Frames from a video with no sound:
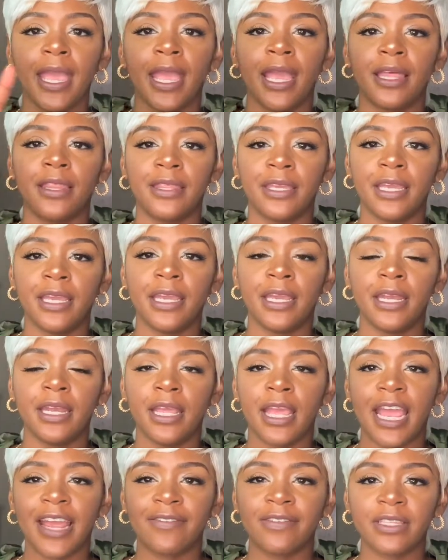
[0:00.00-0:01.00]
And then
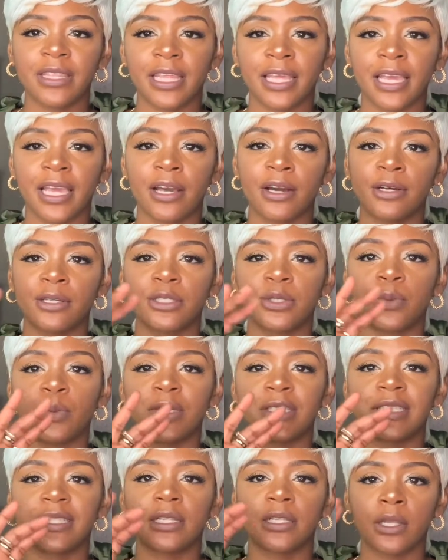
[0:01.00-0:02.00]
everything else
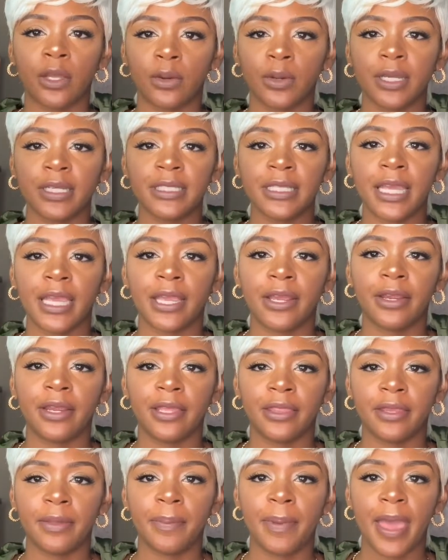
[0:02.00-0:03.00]
was the longest hair
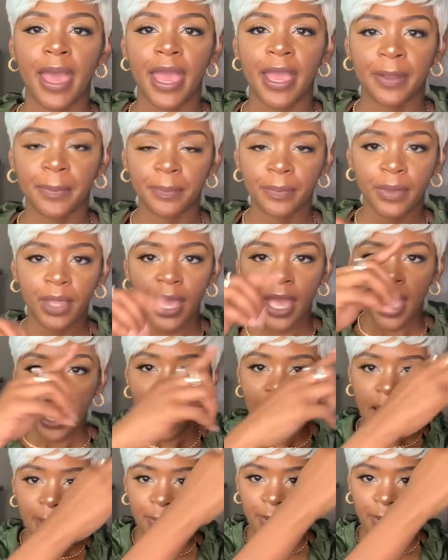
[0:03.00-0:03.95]
in the pack. I